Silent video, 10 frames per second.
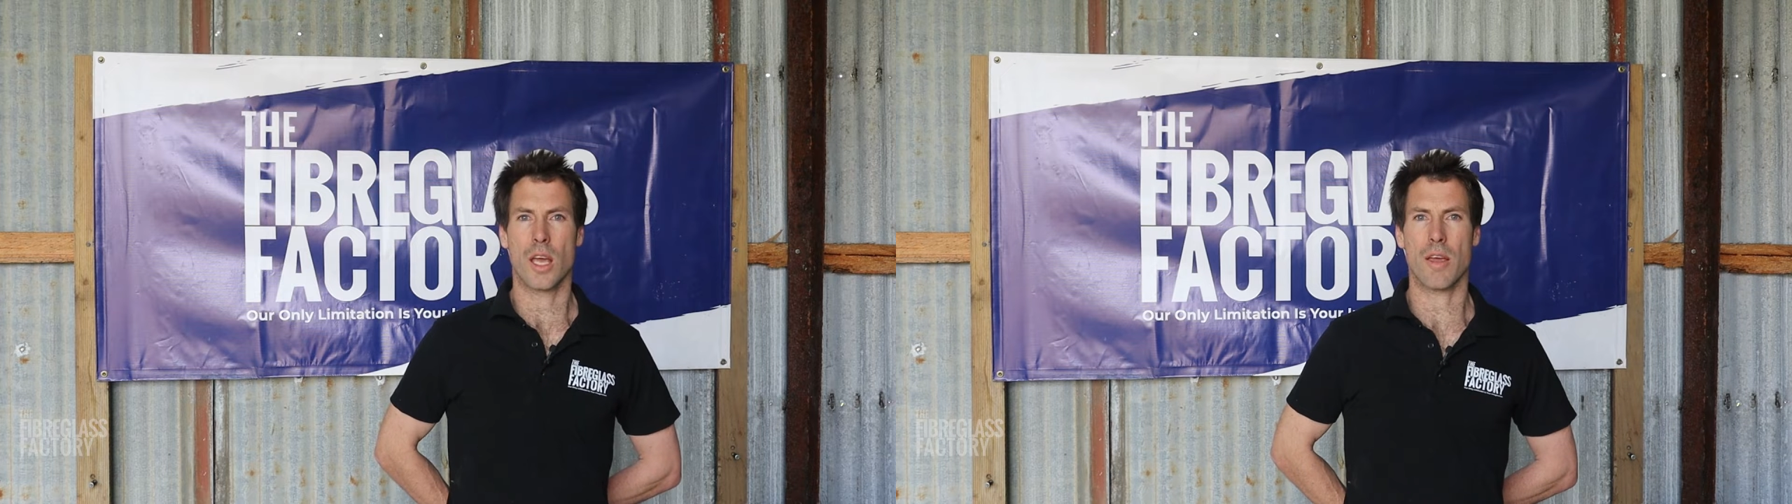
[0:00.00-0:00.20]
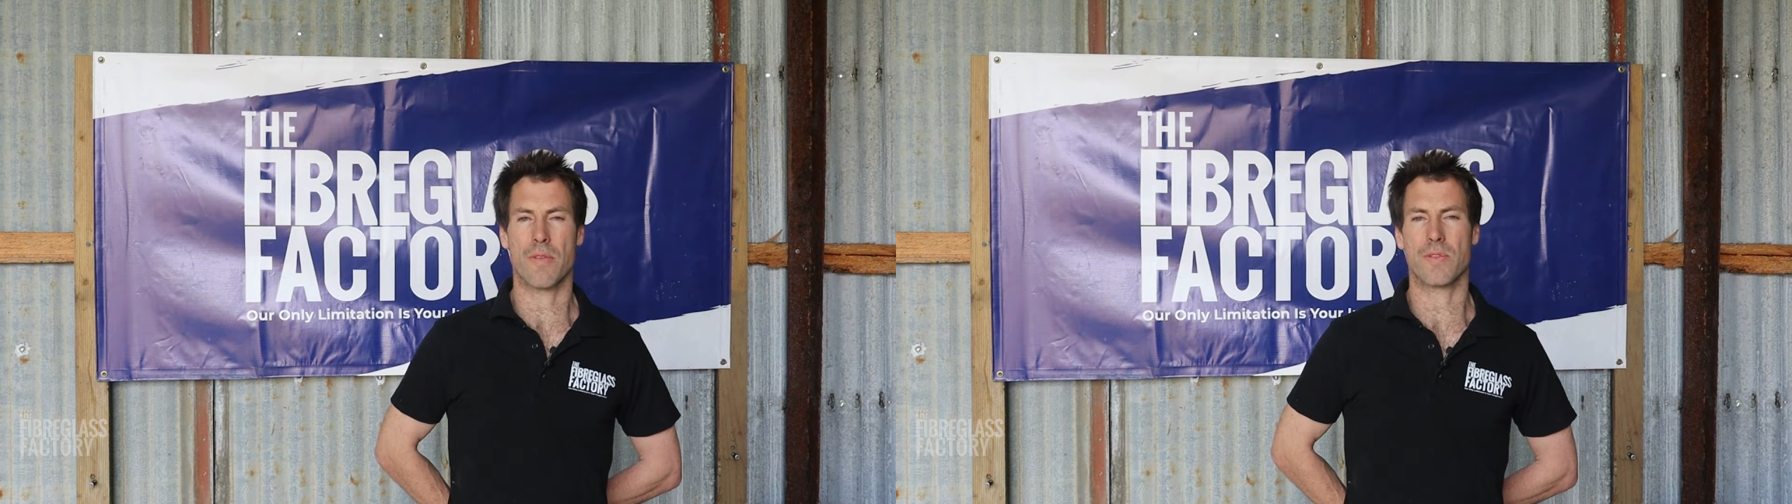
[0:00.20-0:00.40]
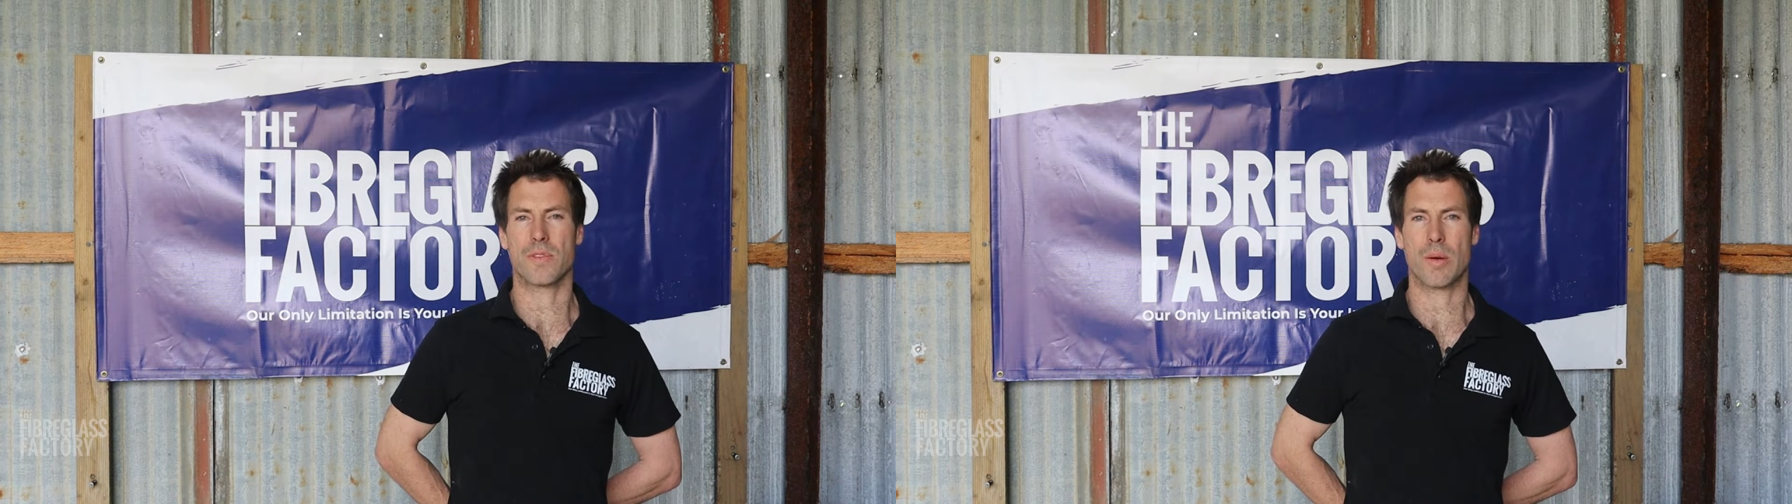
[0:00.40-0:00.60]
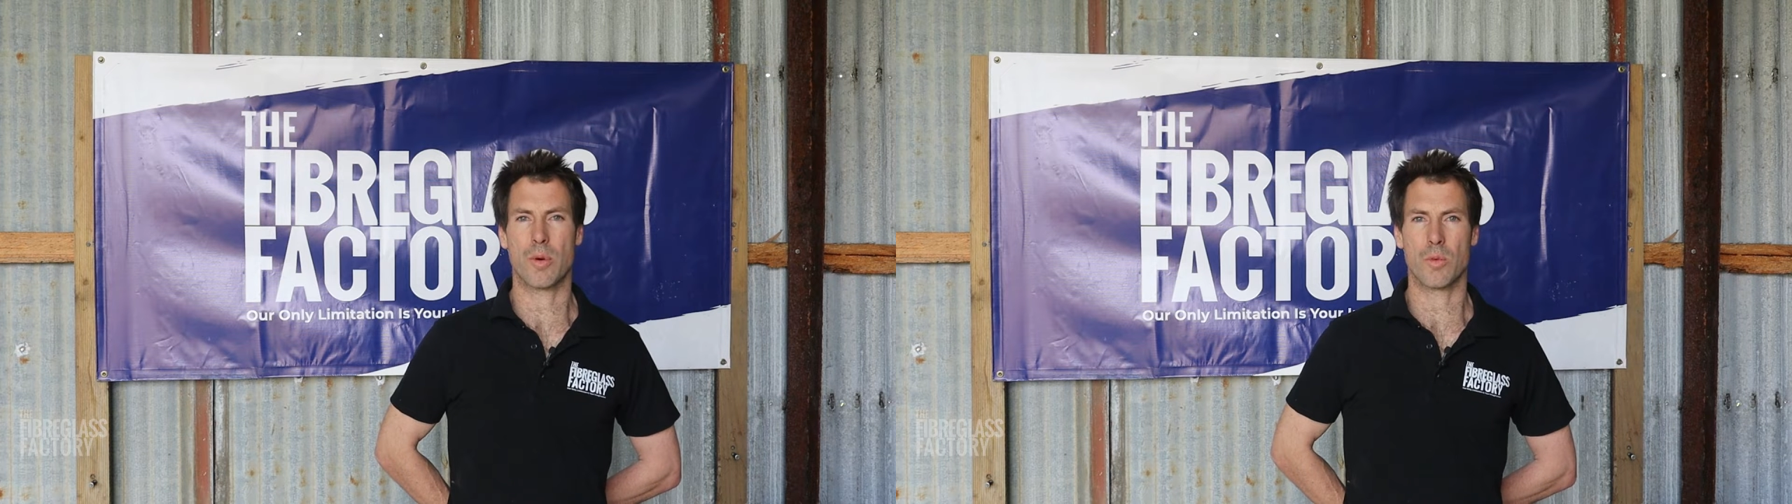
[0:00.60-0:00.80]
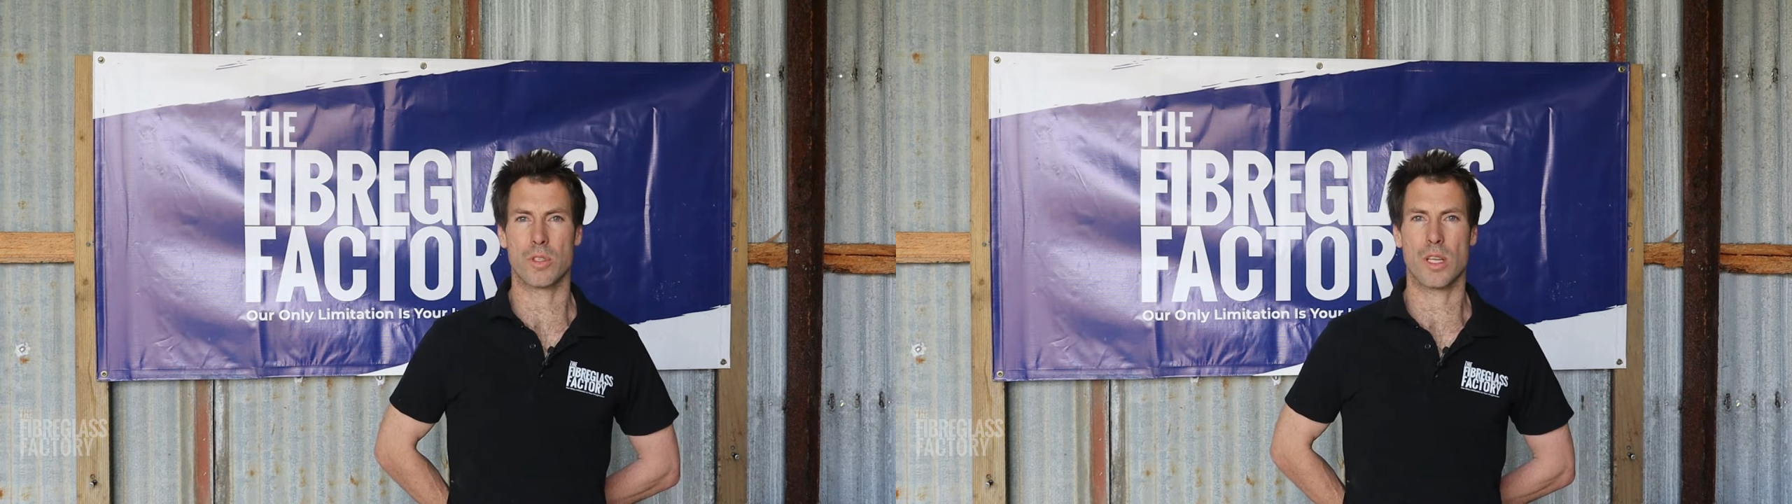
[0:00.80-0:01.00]
if
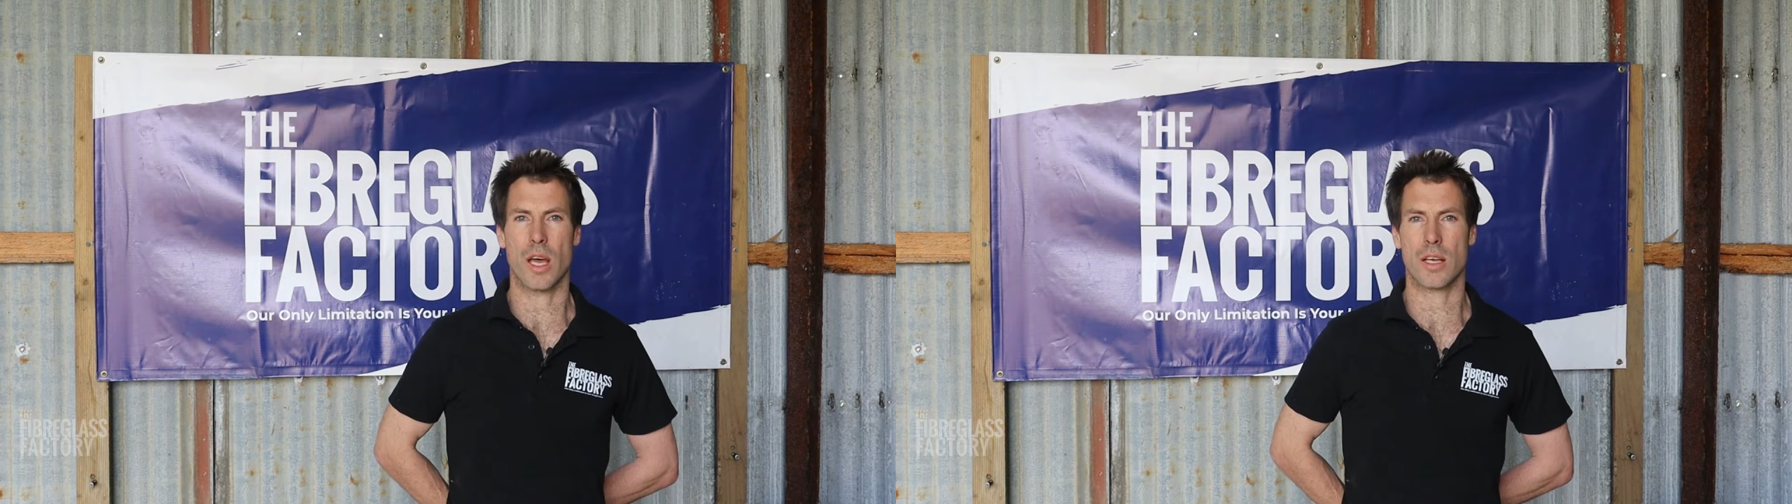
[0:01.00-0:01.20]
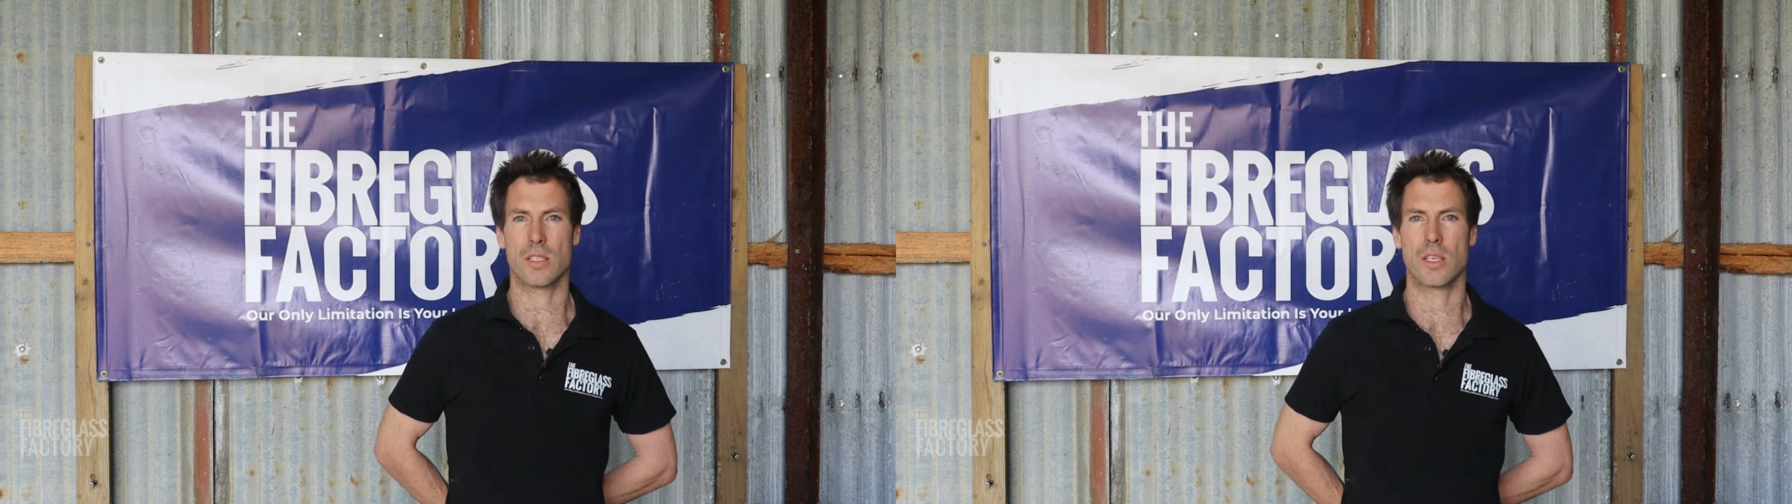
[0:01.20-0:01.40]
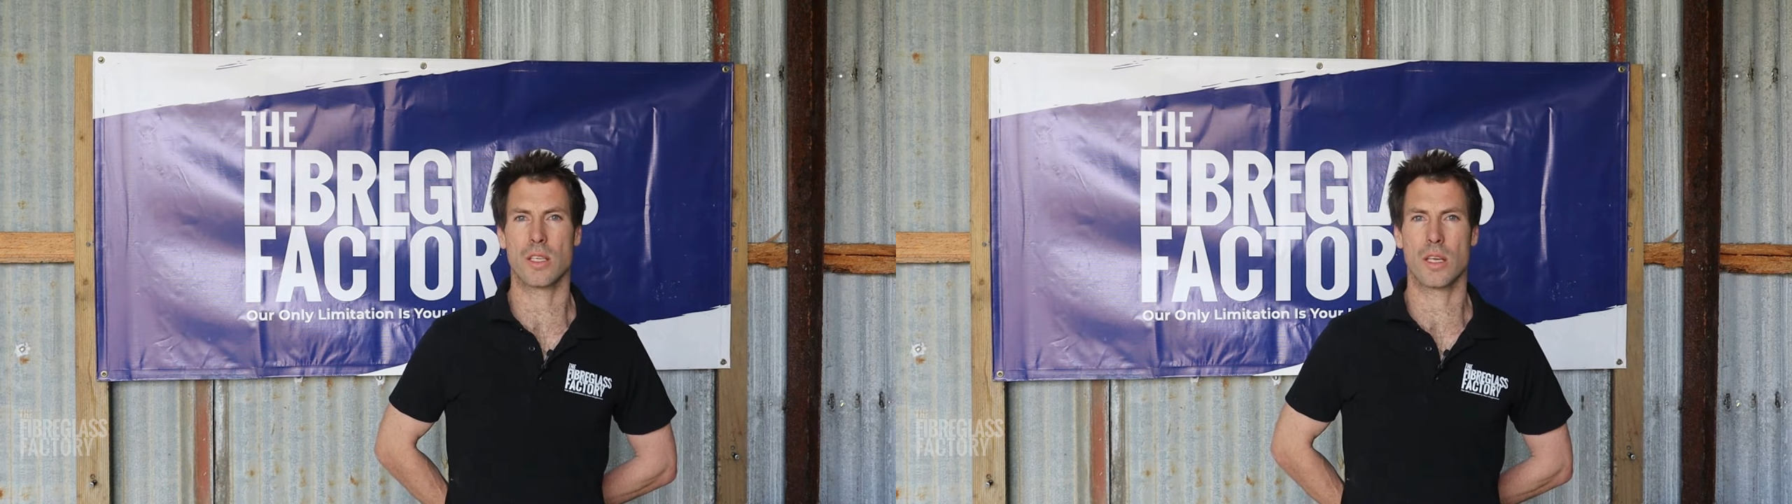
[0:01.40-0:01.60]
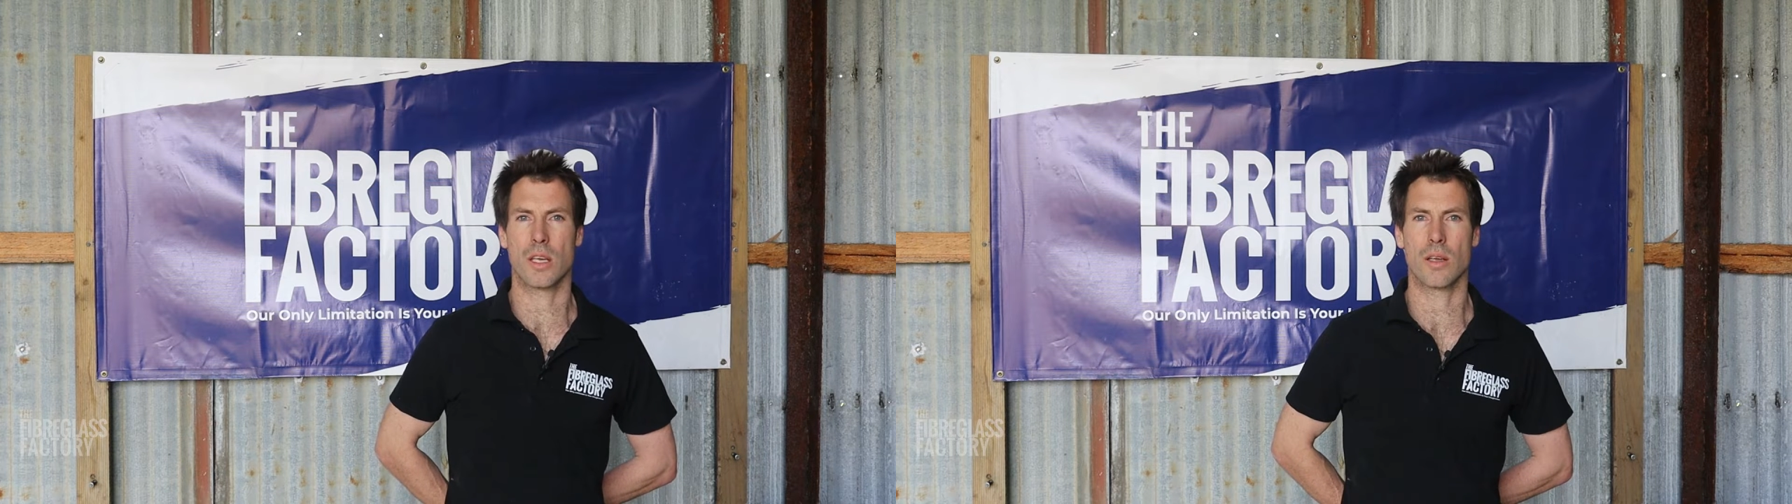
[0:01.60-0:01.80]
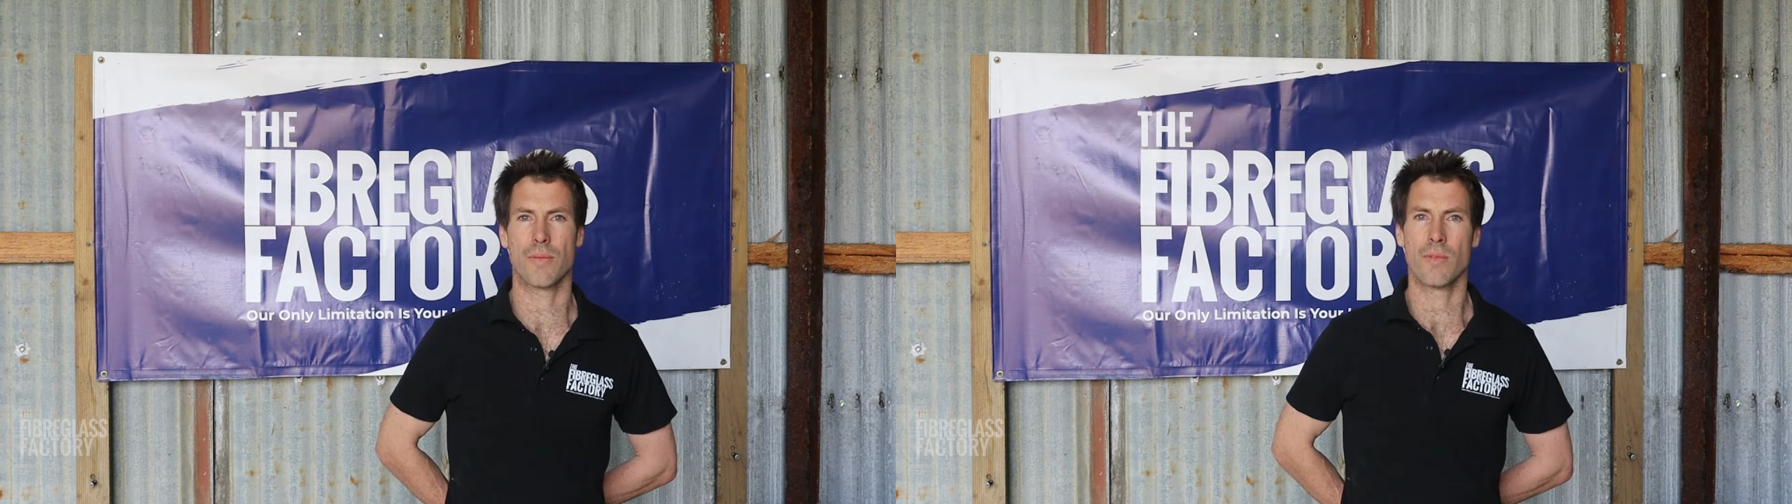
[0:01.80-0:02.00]
someone was to
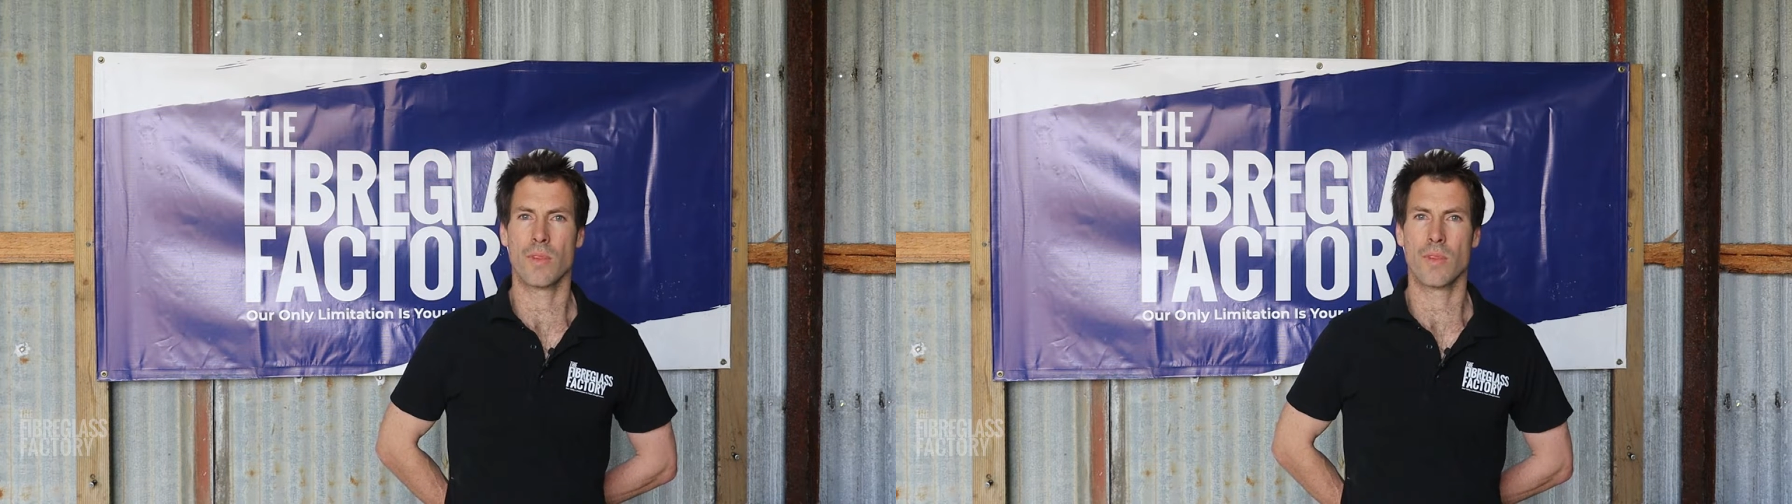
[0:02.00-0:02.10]
accidentally